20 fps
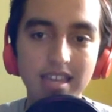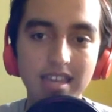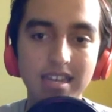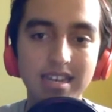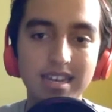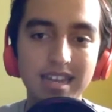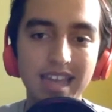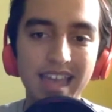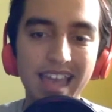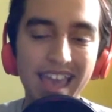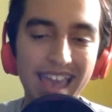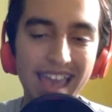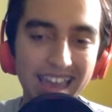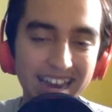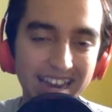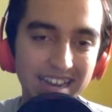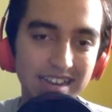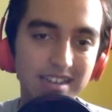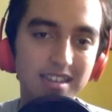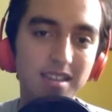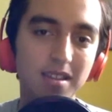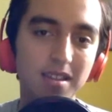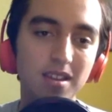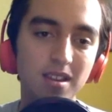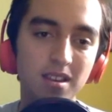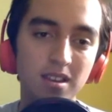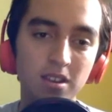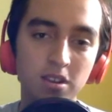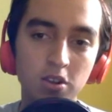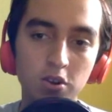Tenet,
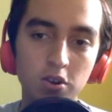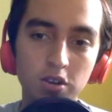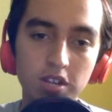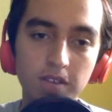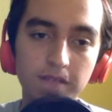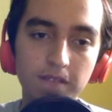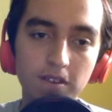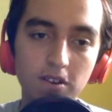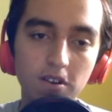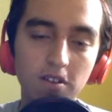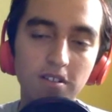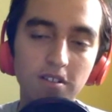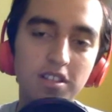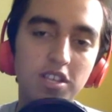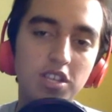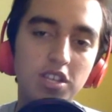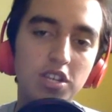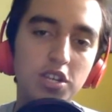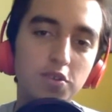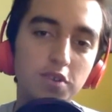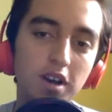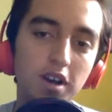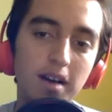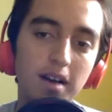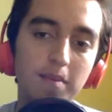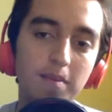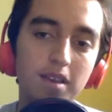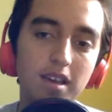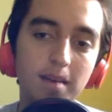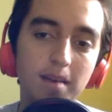Christopher Nolan's new
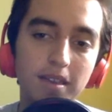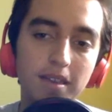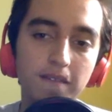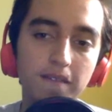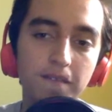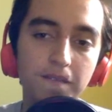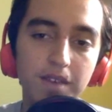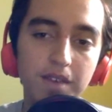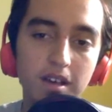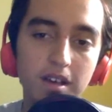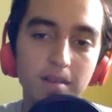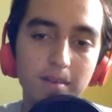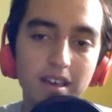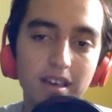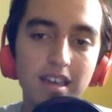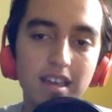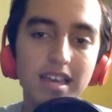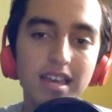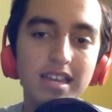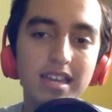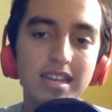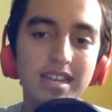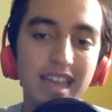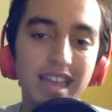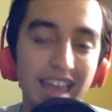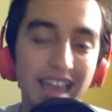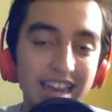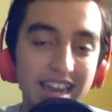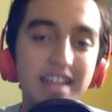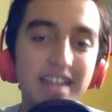upcoming film,
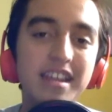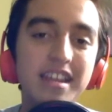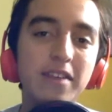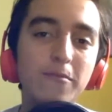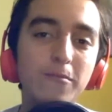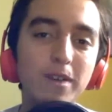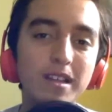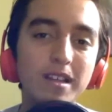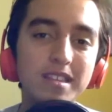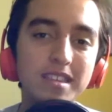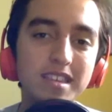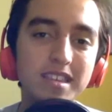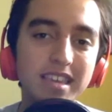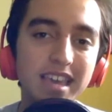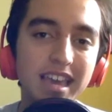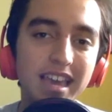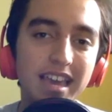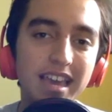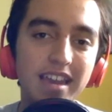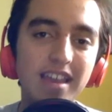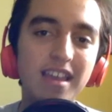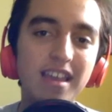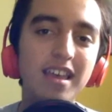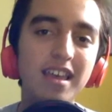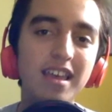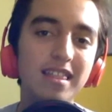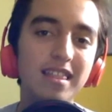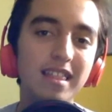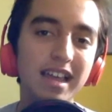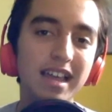Tenet. And once again,
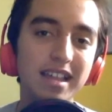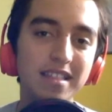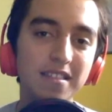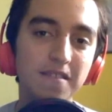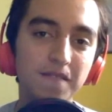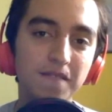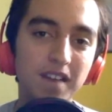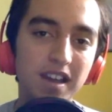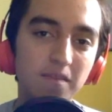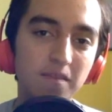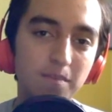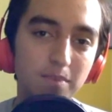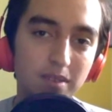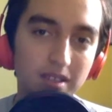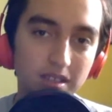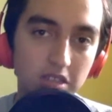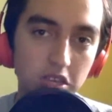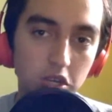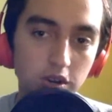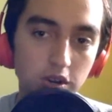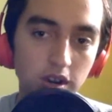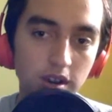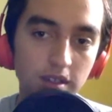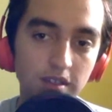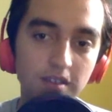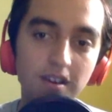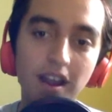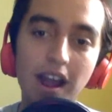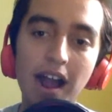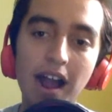like the Five Bloods
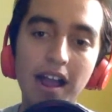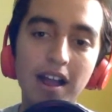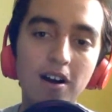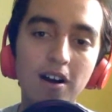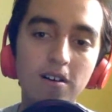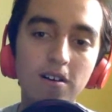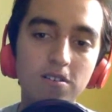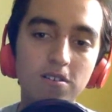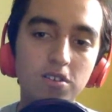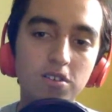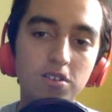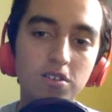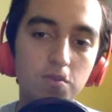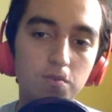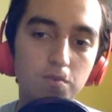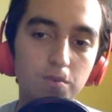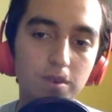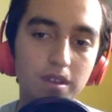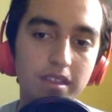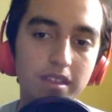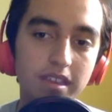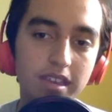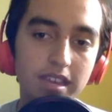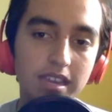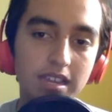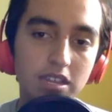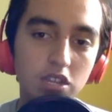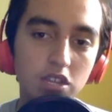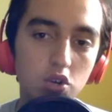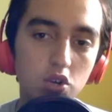trailer, I also
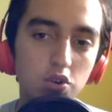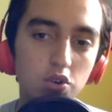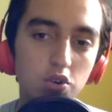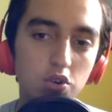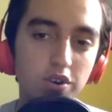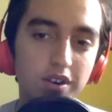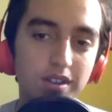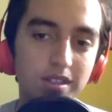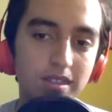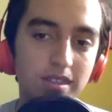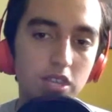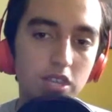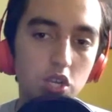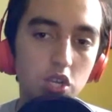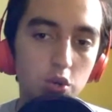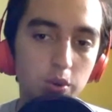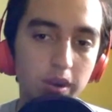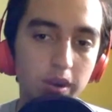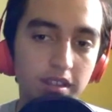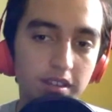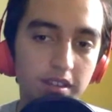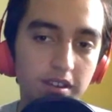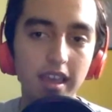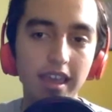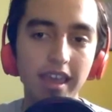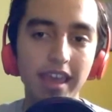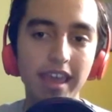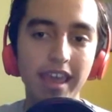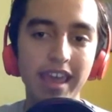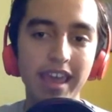really enjoyed this trailer.
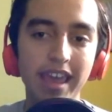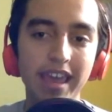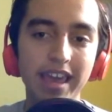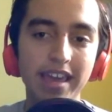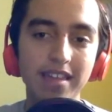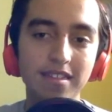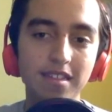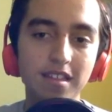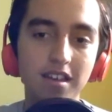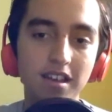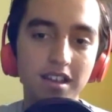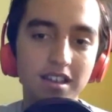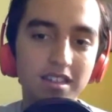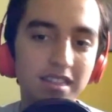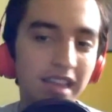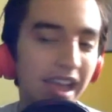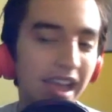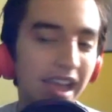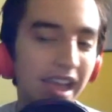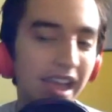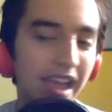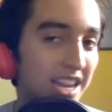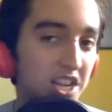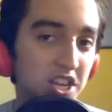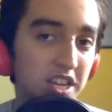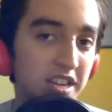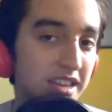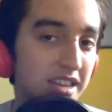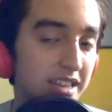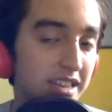And look, the
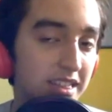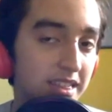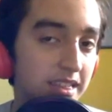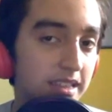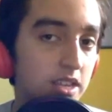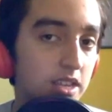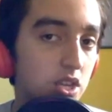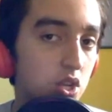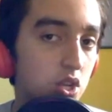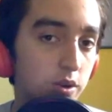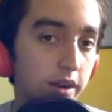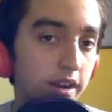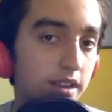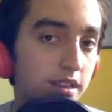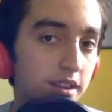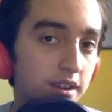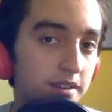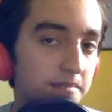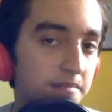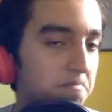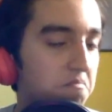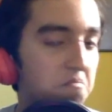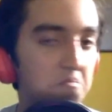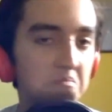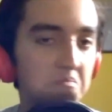action in this trailer,